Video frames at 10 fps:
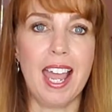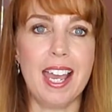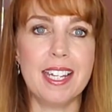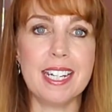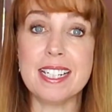
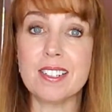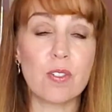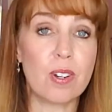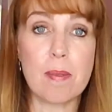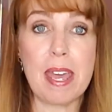And it
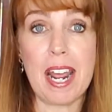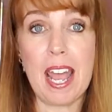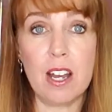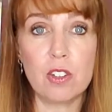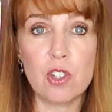doesn't really matter
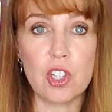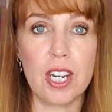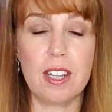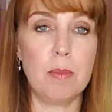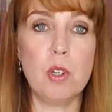how you
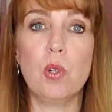share them.